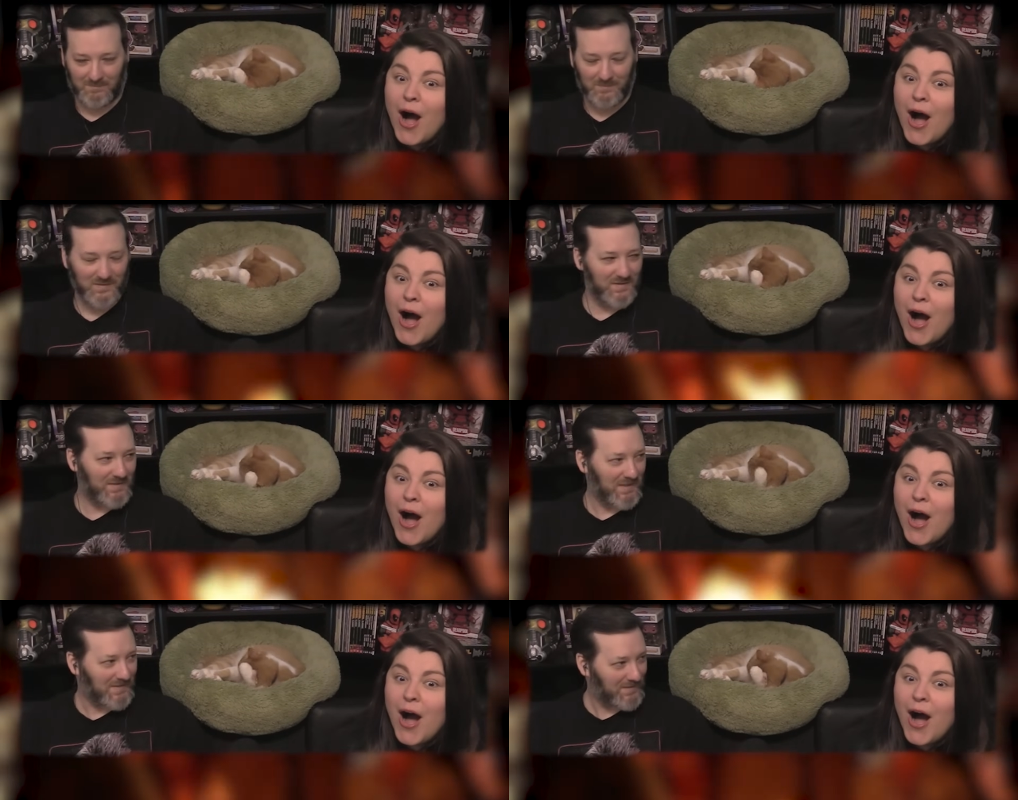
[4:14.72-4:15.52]

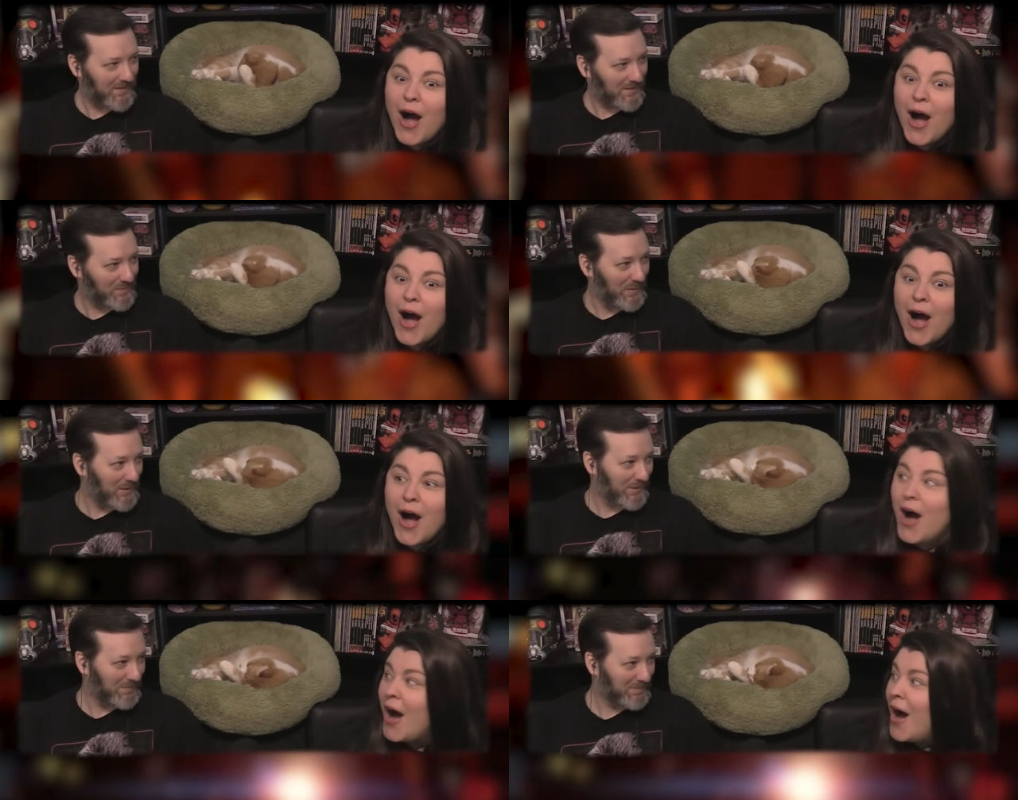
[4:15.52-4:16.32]
Speaker 1: Sexy sax
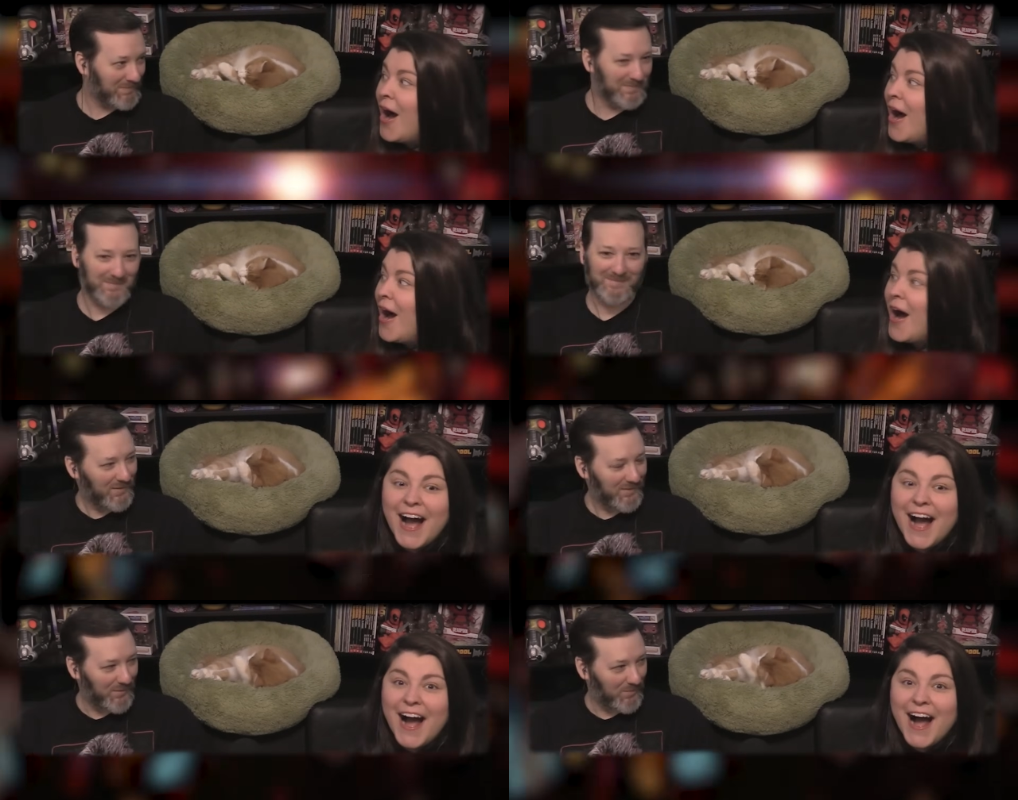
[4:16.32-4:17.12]
man,
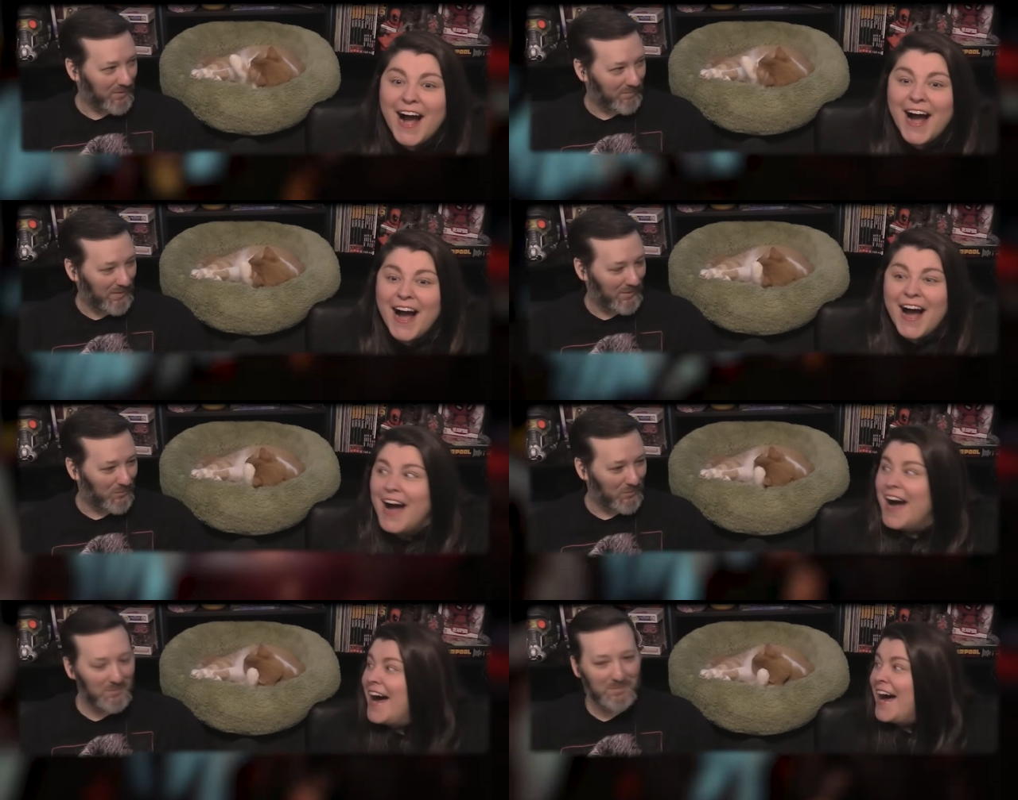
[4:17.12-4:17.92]
Tim
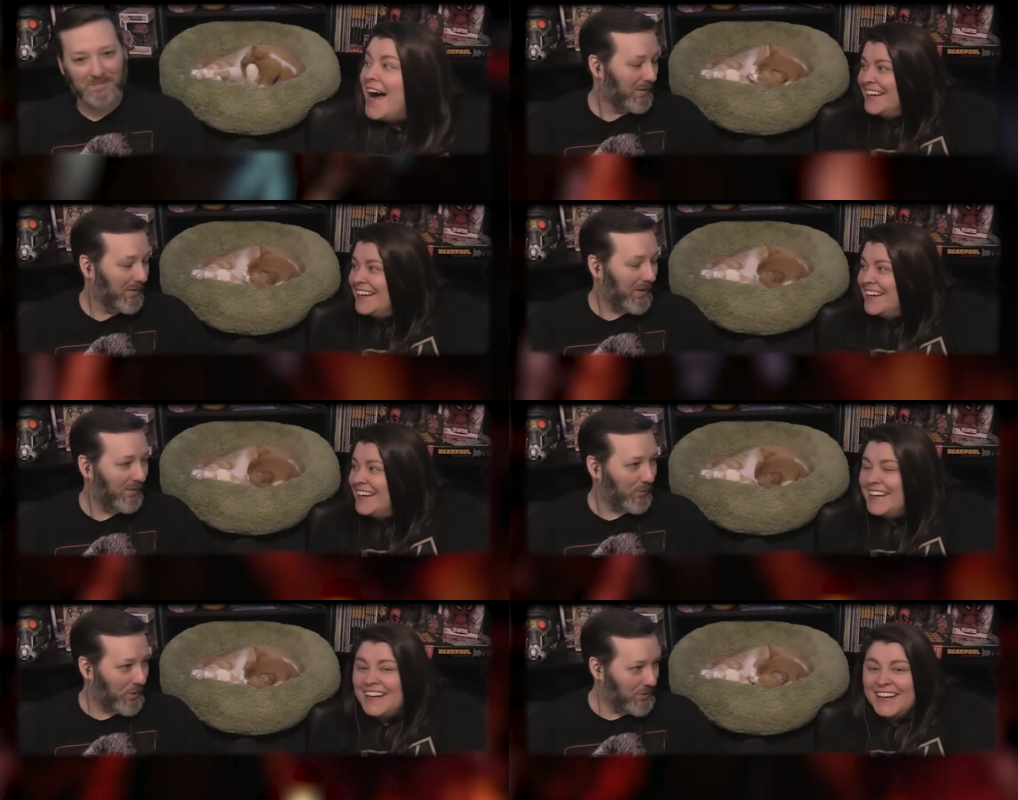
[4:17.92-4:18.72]
Cappello. I have
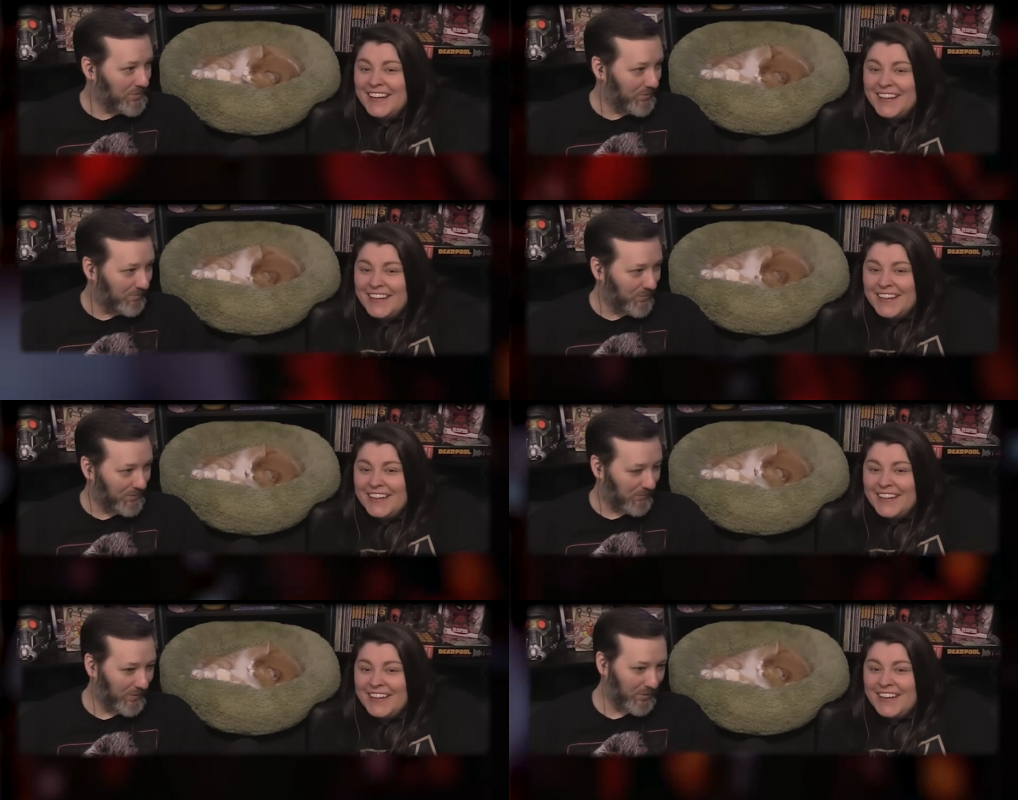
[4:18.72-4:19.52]
a gunship music
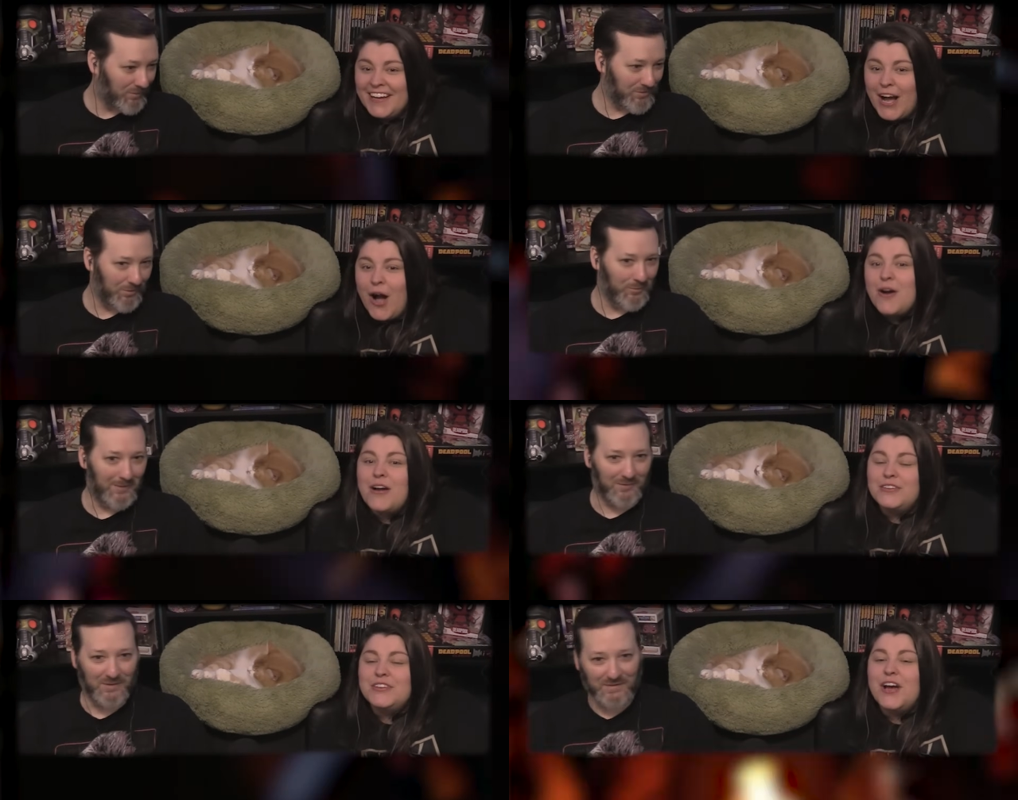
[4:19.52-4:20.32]
video to show you
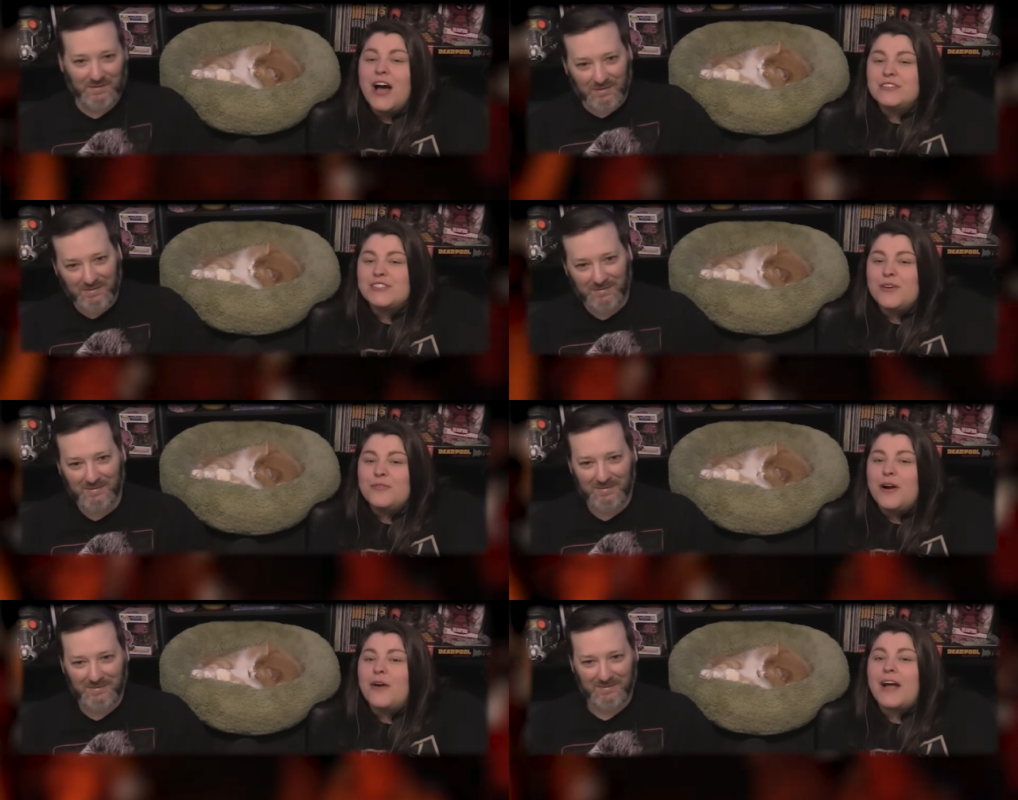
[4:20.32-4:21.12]
after this. Uh,
Speaker 2: so,
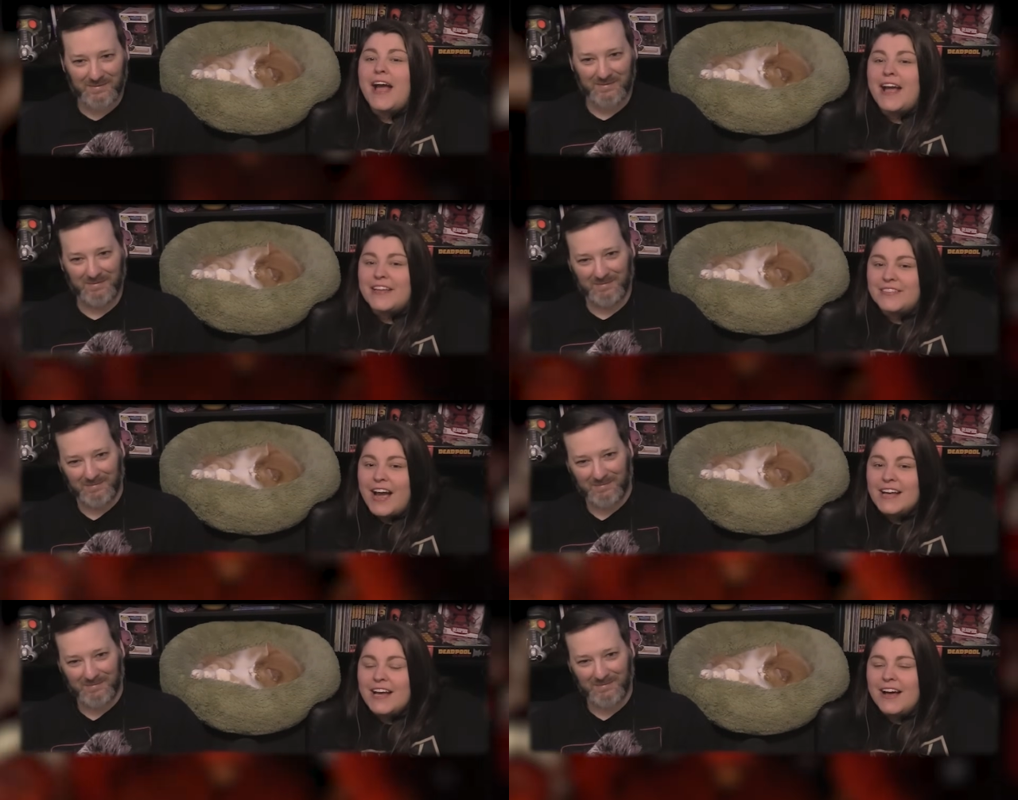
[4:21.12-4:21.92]
okay, that